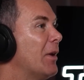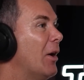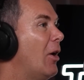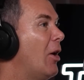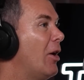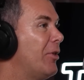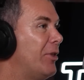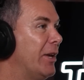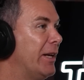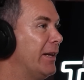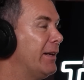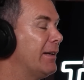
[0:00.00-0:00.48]

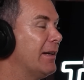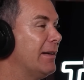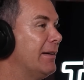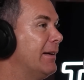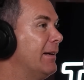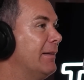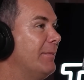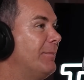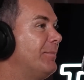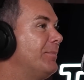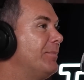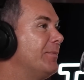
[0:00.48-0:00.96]
I think
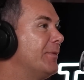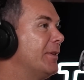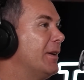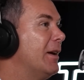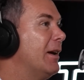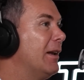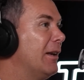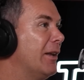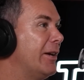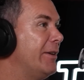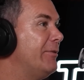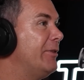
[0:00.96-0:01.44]

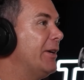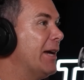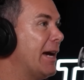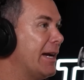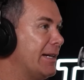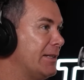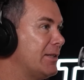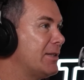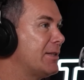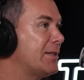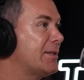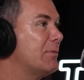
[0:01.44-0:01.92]

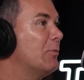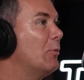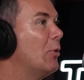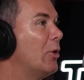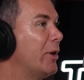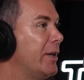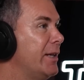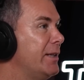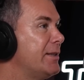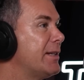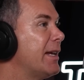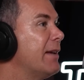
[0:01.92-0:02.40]
alleviates
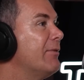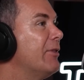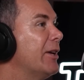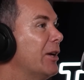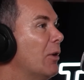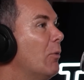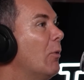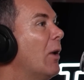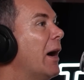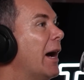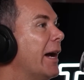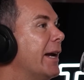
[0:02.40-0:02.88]
what he's giving
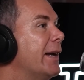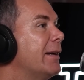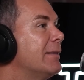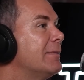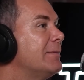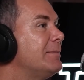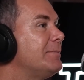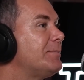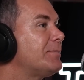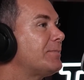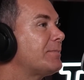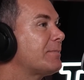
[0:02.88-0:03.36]
away.
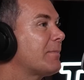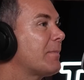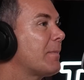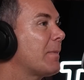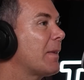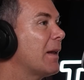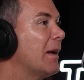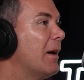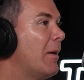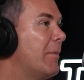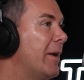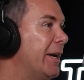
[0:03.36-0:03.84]

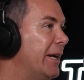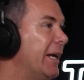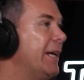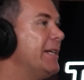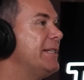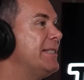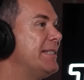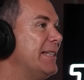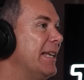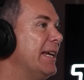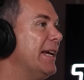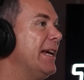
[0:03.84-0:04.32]
I mean,
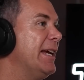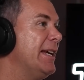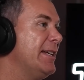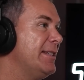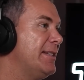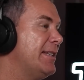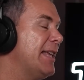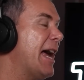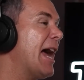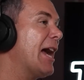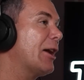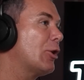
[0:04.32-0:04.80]

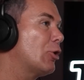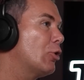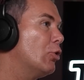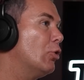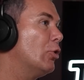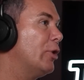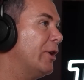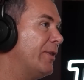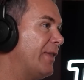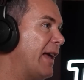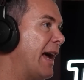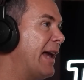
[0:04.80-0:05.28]
he's that
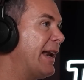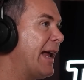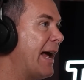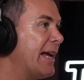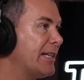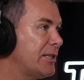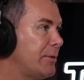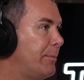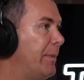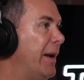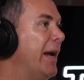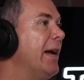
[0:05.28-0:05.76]
good at that
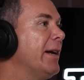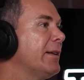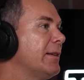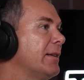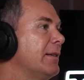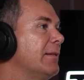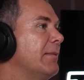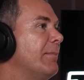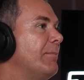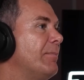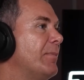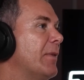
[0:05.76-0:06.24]

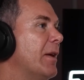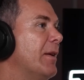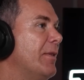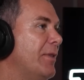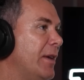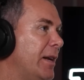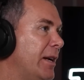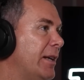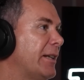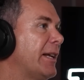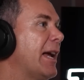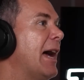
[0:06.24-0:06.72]
aspect
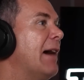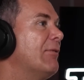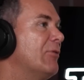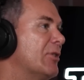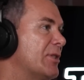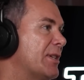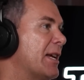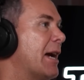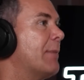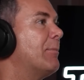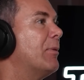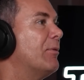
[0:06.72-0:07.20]
that it
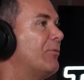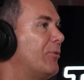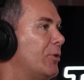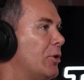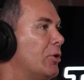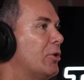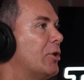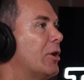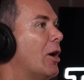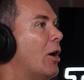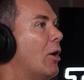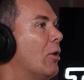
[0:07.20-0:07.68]
covers up a
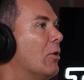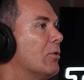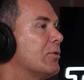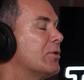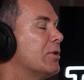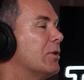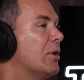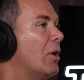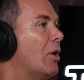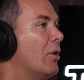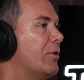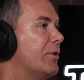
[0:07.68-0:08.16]
few
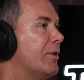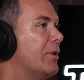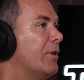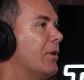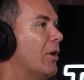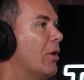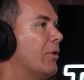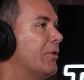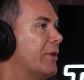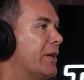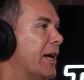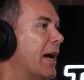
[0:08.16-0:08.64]
goals on
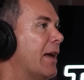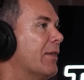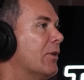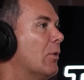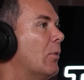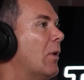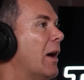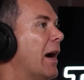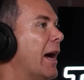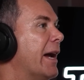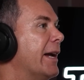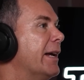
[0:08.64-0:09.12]
the other
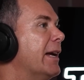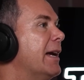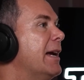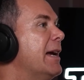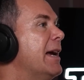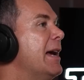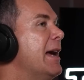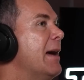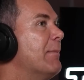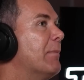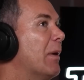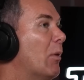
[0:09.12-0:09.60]
way.
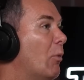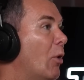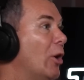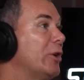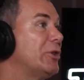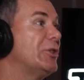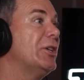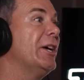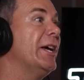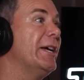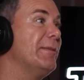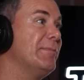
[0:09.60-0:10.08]
But
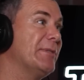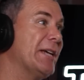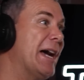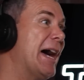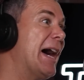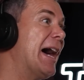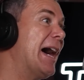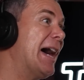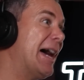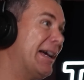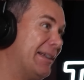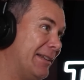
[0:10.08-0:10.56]
what teams
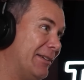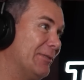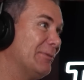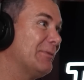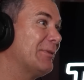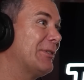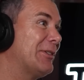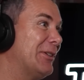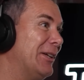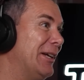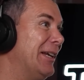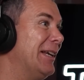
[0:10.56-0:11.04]
are
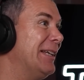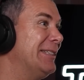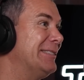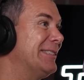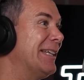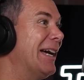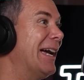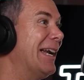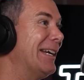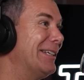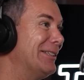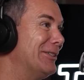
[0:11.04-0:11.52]
clearly
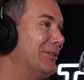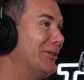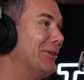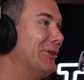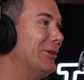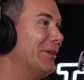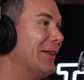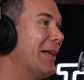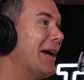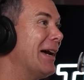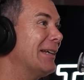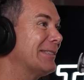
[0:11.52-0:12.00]
starting to
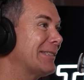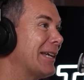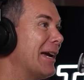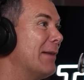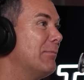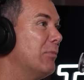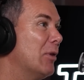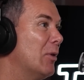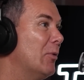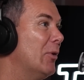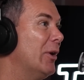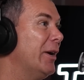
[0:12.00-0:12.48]
do the last
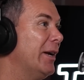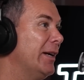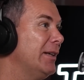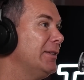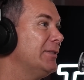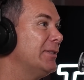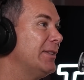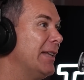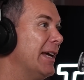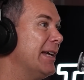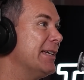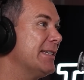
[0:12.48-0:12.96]
couple of
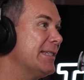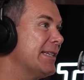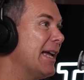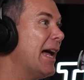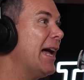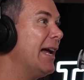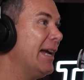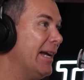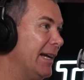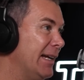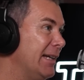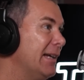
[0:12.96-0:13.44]
weeks, they're
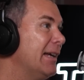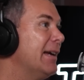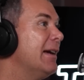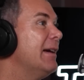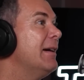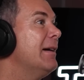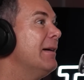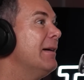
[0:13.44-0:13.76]
saying,